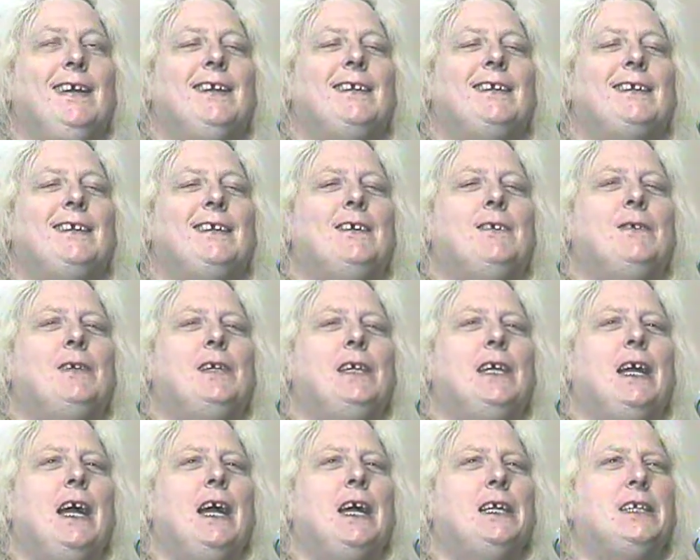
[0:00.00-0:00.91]
So
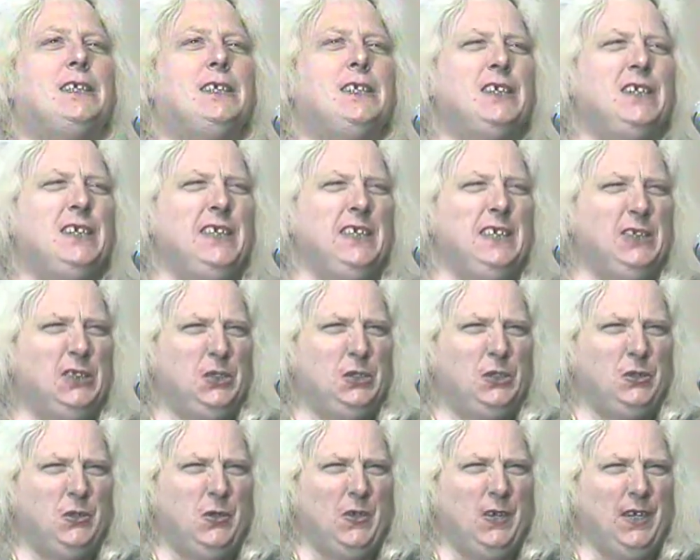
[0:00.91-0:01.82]
we actually
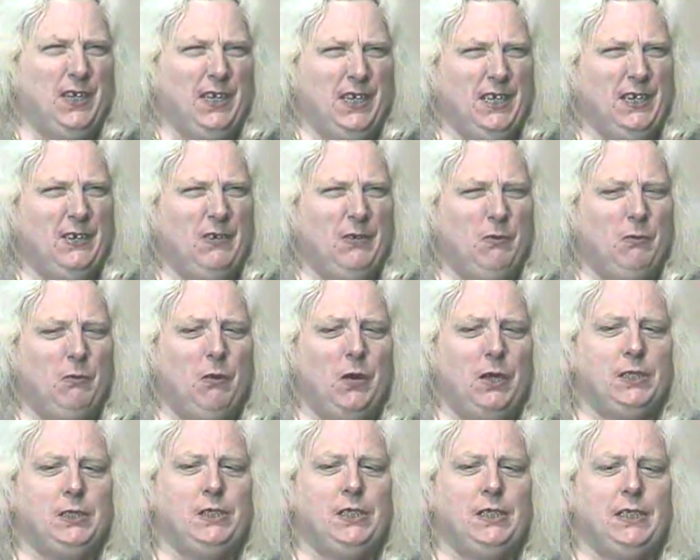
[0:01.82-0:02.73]
enjoyed
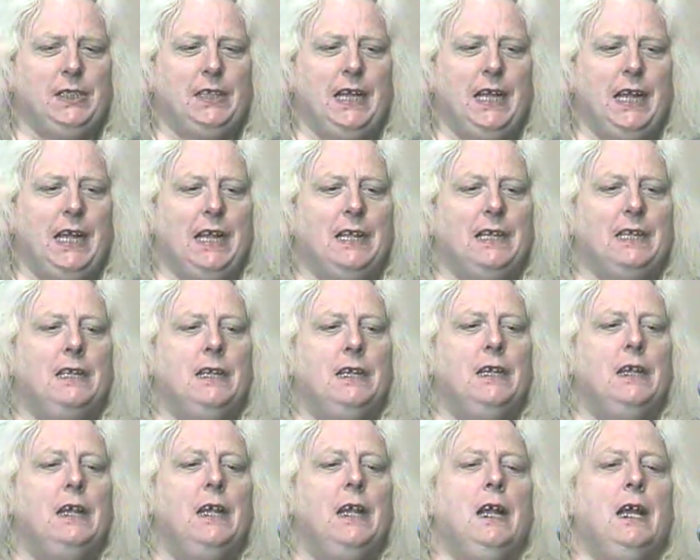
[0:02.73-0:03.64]
watching that.
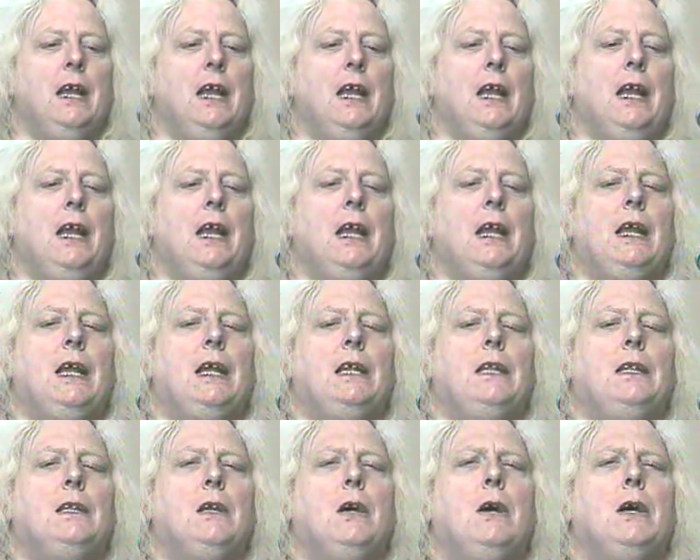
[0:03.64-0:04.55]

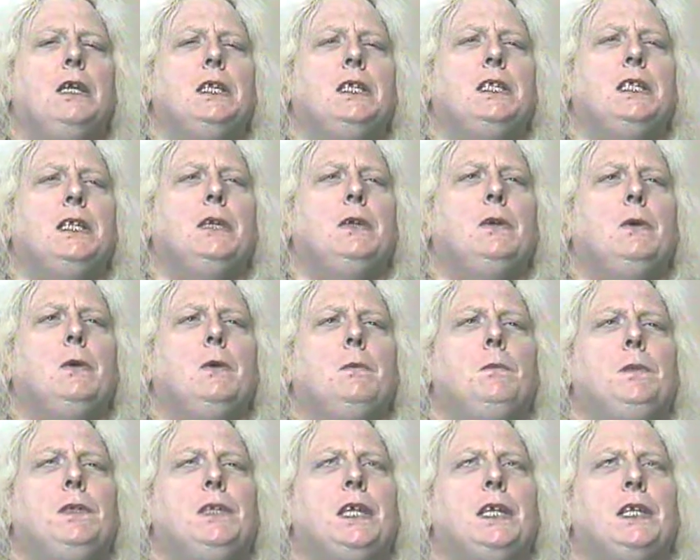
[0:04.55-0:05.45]
And
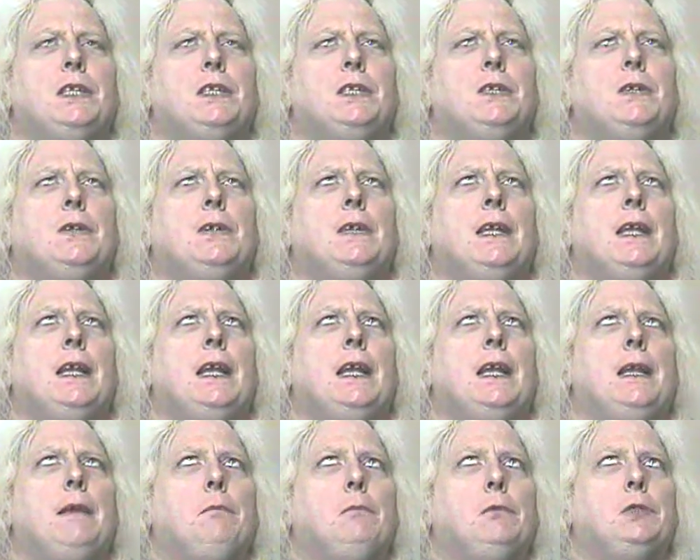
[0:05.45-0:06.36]
also
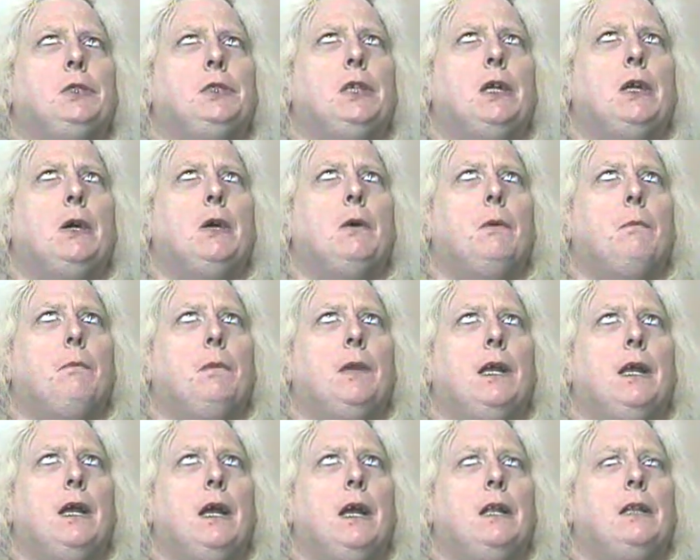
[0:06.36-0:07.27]
yesterday Michele
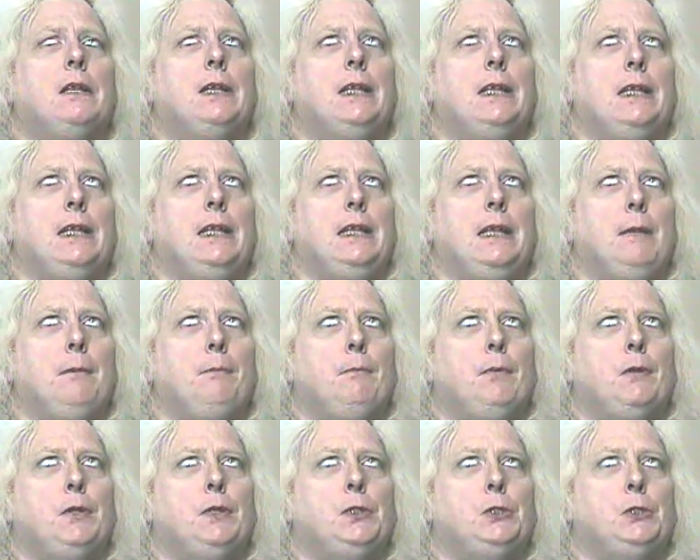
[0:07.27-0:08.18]
met a lady named
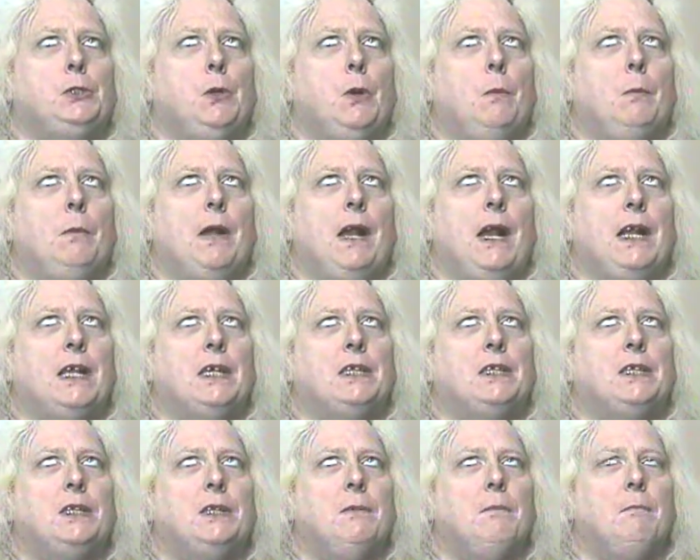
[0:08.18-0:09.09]
Billy Joel
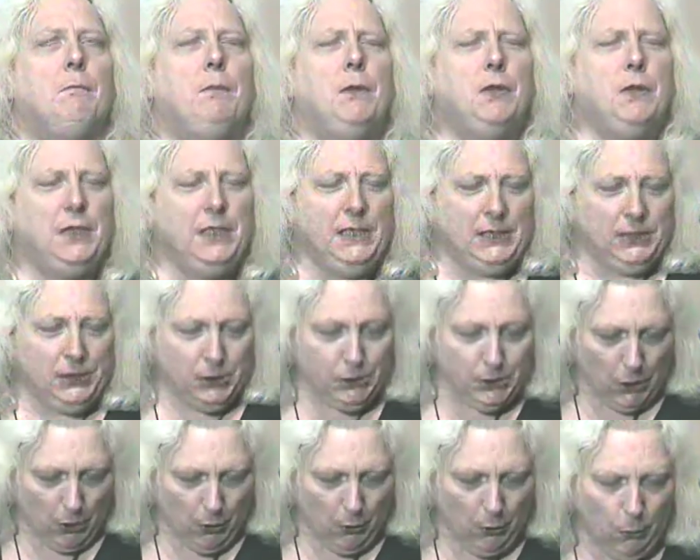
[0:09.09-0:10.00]
Baxter Billy
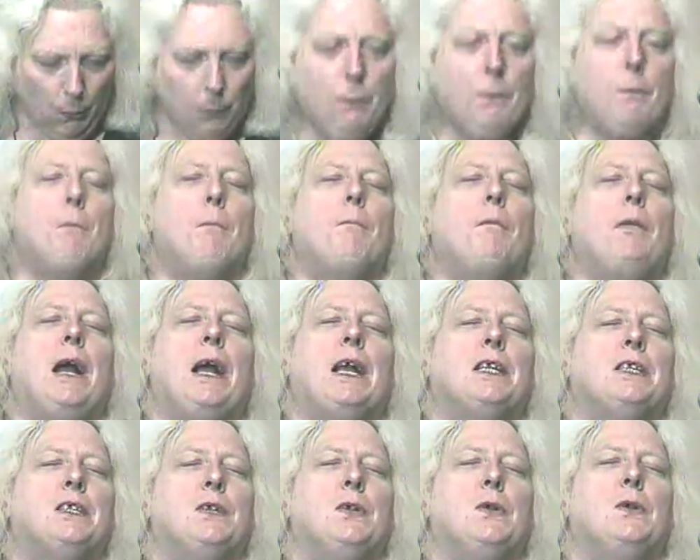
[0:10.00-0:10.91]
Joe
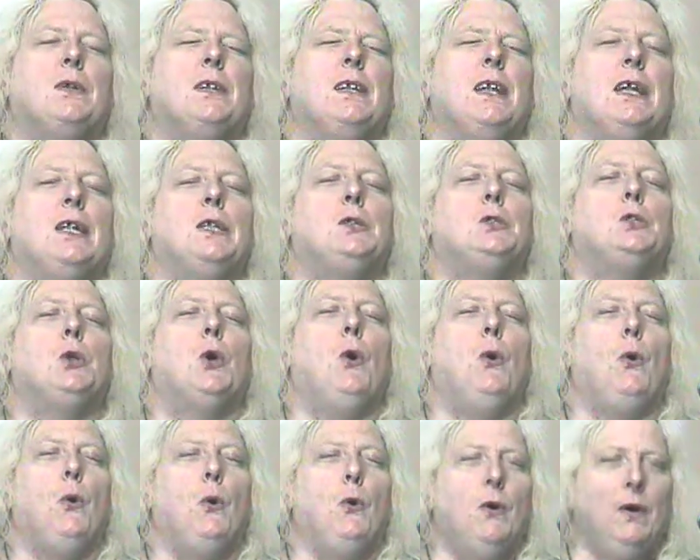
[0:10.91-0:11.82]
Baxter, not
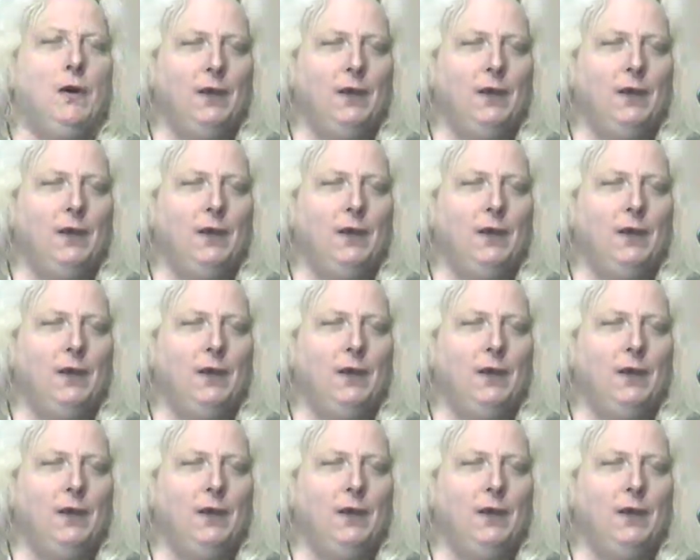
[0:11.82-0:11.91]
Joel.